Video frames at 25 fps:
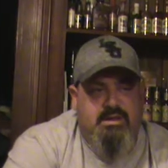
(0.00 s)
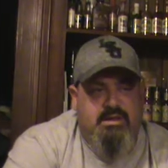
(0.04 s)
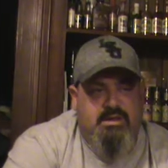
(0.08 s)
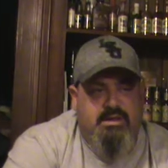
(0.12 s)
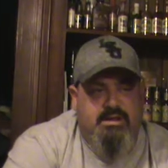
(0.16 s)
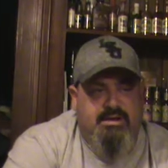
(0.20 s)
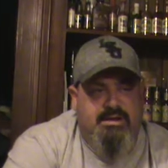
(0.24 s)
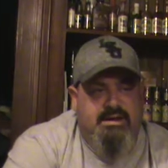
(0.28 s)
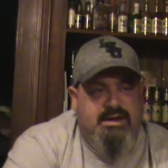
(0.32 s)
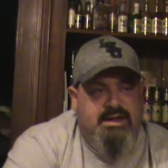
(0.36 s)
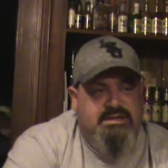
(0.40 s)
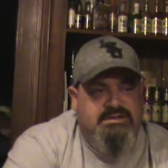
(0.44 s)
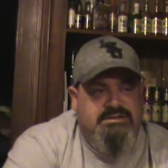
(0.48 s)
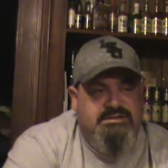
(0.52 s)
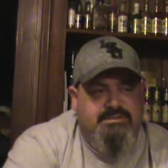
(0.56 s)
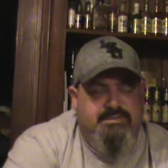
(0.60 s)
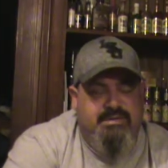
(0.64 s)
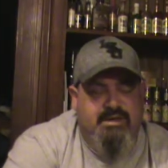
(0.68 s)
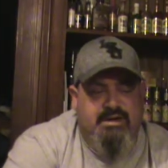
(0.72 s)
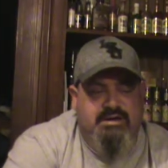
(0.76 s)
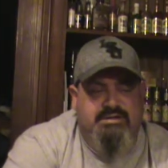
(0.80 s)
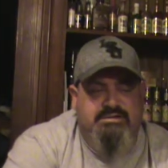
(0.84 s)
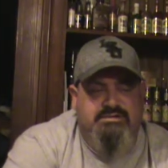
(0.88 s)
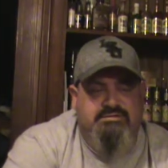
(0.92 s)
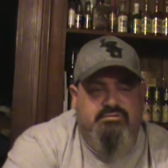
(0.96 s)
and that's
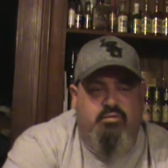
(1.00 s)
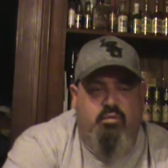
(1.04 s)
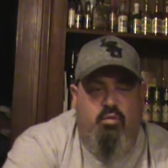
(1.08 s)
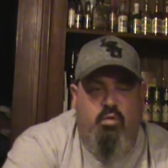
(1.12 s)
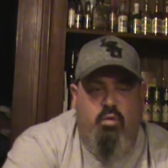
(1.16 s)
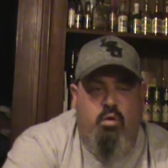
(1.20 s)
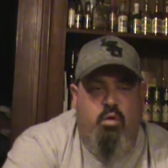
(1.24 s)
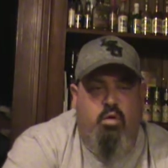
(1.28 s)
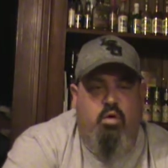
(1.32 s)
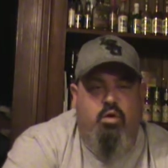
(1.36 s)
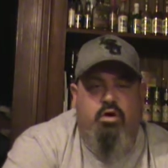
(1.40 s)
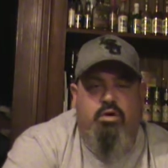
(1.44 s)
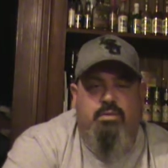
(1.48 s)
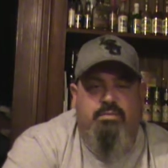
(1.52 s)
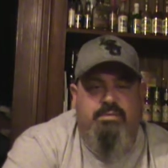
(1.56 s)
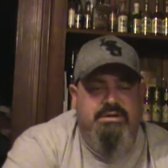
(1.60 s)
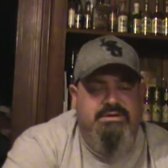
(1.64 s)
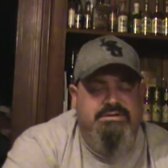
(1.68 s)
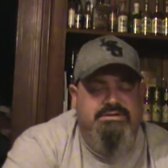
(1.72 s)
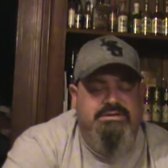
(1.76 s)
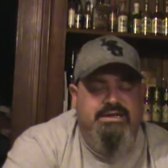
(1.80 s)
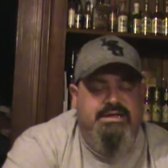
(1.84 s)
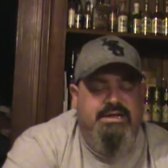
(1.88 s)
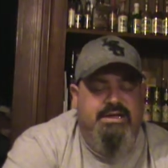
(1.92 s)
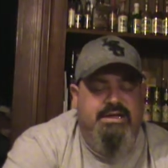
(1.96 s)
about as warm
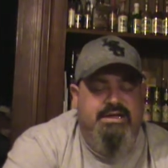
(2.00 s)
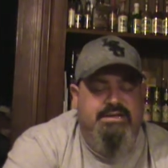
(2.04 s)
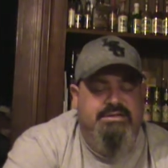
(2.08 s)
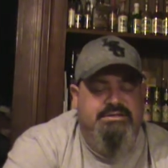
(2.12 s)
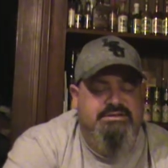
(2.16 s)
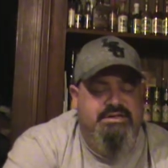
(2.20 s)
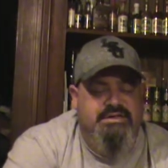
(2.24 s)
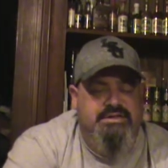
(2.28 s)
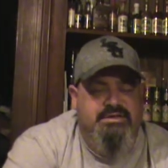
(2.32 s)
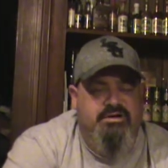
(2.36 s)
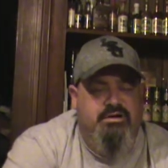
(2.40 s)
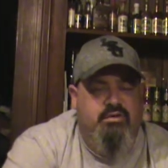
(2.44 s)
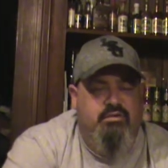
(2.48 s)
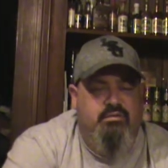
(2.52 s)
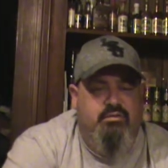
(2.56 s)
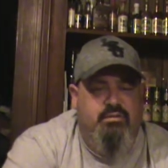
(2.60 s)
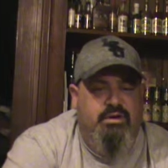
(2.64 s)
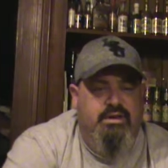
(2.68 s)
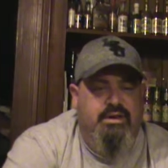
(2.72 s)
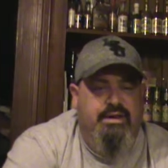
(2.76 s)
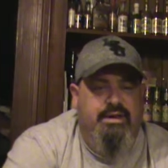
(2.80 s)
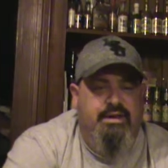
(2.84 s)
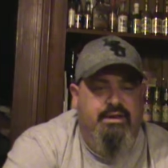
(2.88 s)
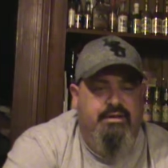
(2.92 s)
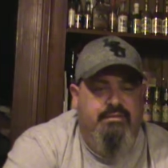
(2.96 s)
as it gets. It don't
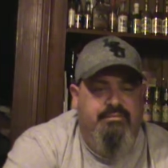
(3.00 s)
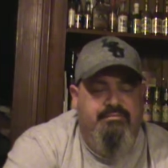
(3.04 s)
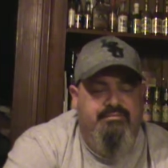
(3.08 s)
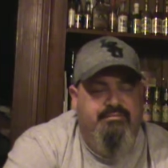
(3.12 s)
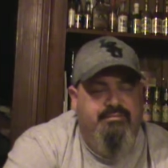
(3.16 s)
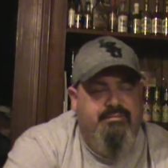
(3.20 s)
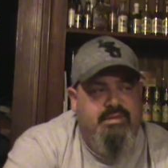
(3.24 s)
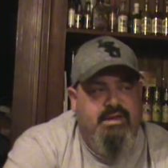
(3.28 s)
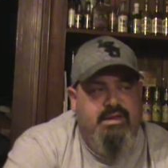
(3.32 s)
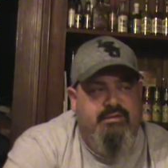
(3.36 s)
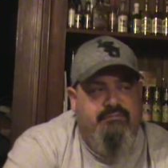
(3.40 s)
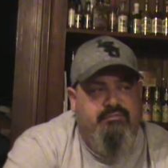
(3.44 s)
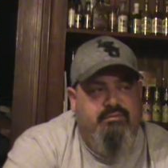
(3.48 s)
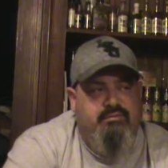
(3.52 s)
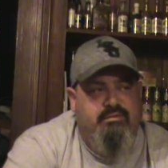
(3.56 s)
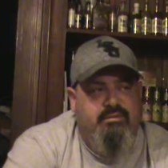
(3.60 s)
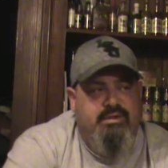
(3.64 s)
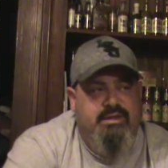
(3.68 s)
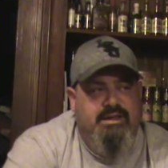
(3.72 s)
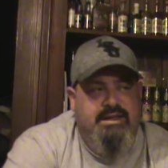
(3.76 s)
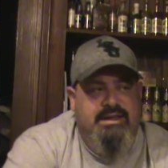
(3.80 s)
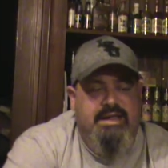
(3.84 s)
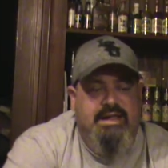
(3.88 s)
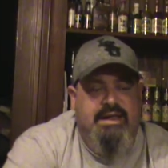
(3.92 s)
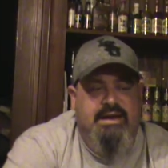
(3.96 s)
really ever
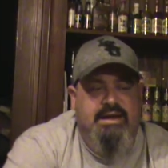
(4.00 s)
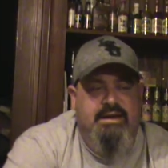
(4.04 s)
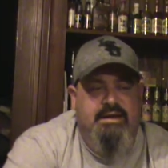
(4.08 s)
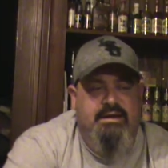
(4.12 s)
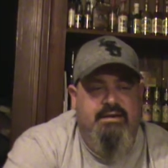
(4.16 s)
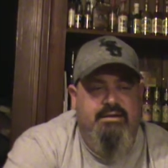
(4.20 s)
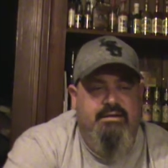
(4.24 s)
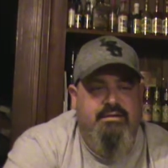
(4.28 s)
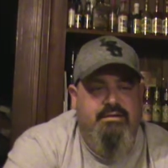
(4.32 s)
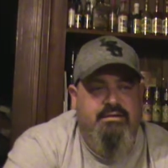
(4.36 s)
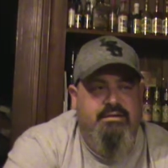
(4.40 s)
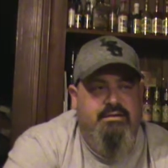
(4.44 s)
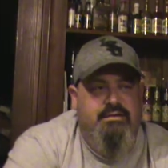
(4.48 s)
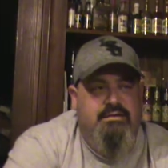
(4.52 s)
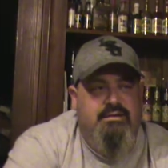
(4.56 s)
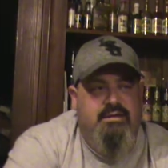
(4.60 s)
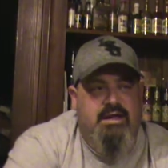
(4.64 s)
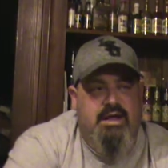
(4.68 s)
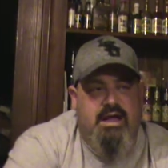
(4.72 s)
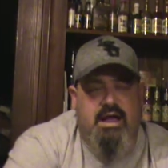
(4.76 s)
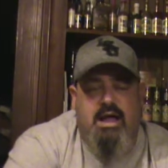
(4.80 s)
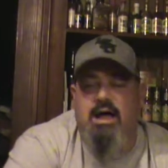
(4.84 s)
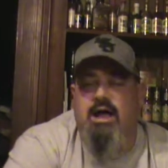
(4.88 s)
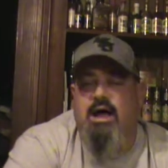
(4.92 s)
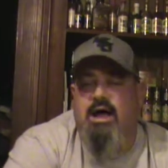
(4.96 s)
really get
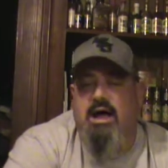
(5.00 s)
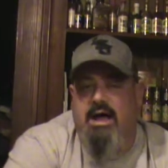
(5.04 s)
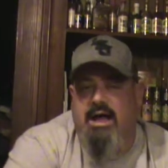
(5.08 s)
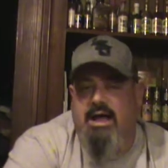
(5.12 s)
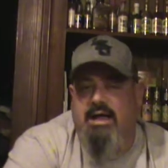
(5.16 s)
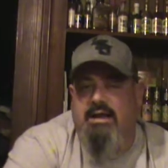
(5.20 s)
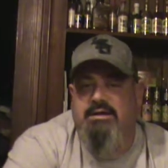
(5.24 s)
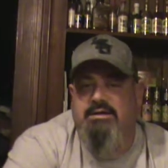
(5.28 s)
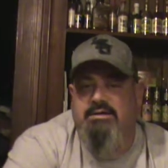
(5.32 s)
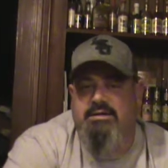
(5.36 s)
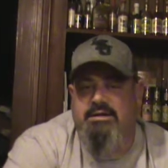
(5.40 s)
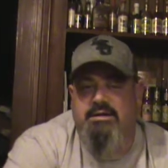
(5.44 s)
hot.